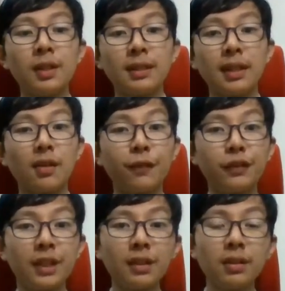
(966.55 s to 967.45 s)
10 out of
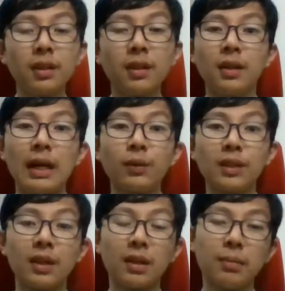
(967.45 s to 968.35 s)
10, I would
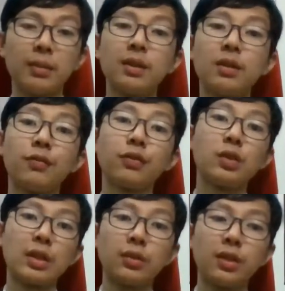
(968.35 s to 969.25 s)
recommend it. Of
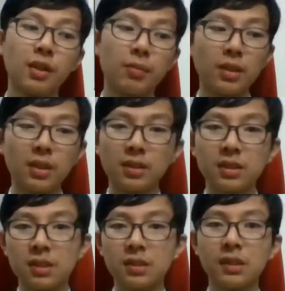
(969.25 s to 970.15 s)
course, I would recommend this.
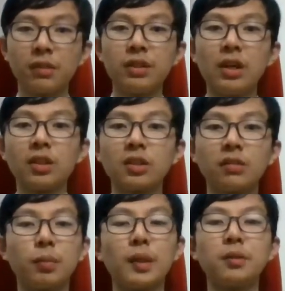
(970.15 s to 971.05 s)
This deserves the Oscar
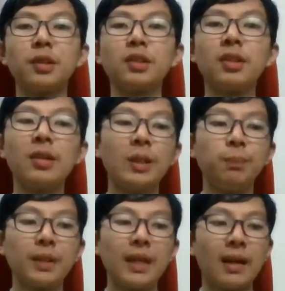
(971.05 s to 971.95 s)
for Best Picture.
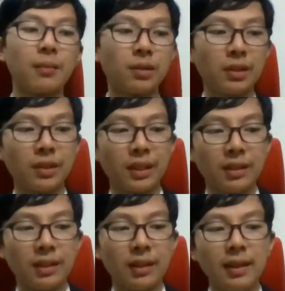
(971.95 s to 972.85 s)
Yeah, go ahead.
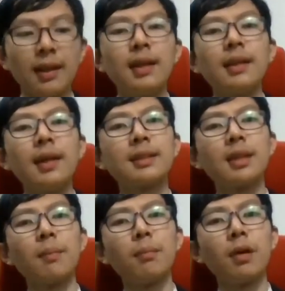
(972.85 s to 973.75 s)
Next
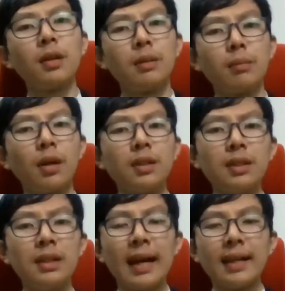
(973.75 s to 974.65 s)
up, Marty.
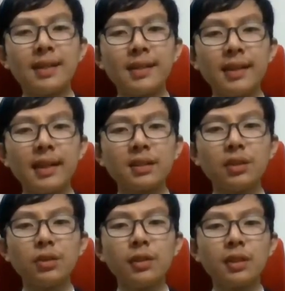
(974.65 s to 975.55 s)
Marty, I think, has a
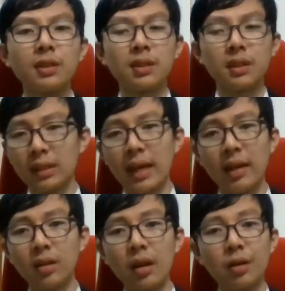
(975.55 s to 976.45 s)
unique
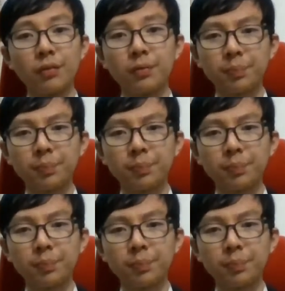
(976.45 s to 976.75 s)
style of.